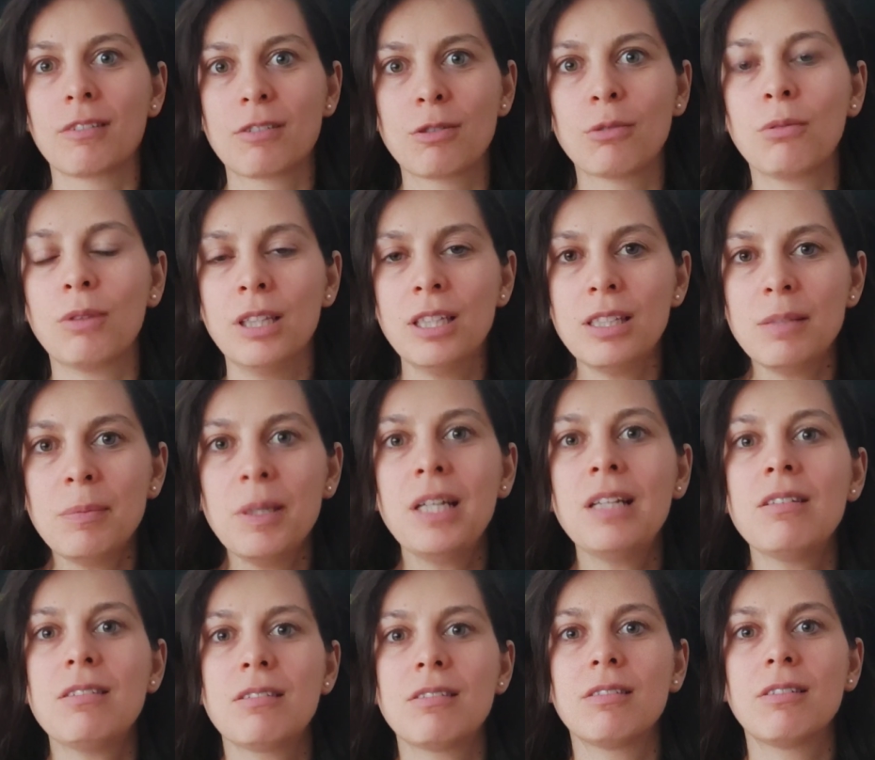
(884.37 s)
So this
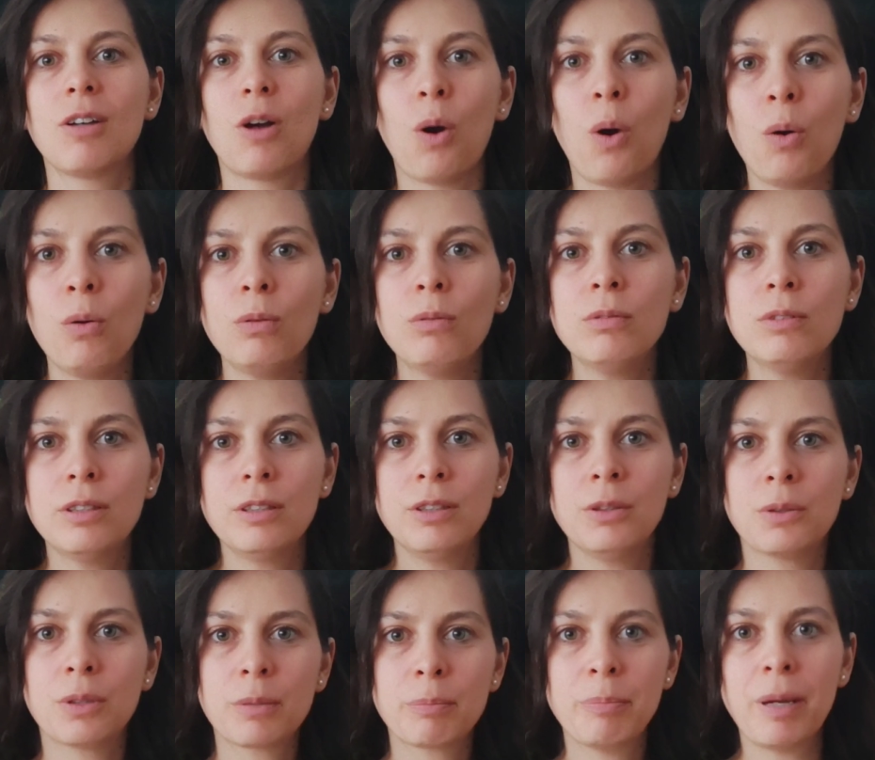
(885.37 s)
means hold
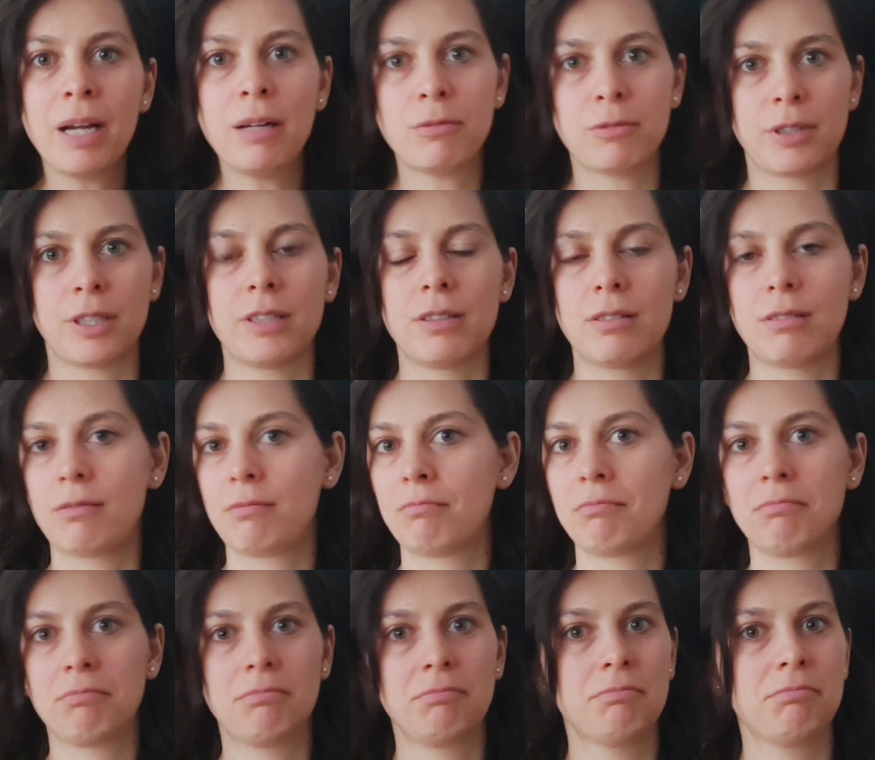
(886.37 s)
your boundaries.
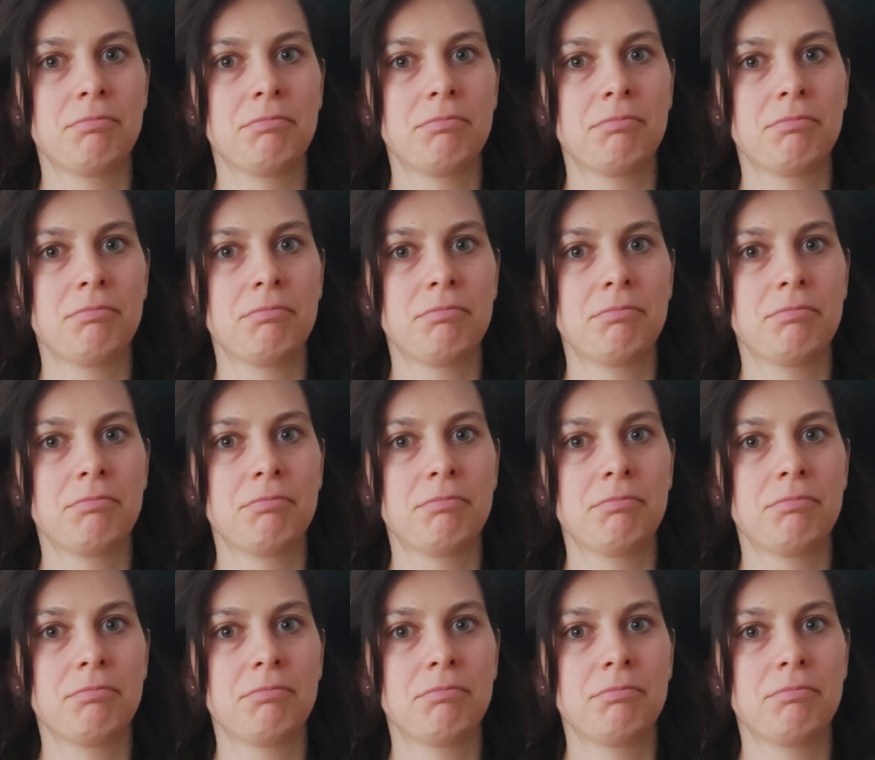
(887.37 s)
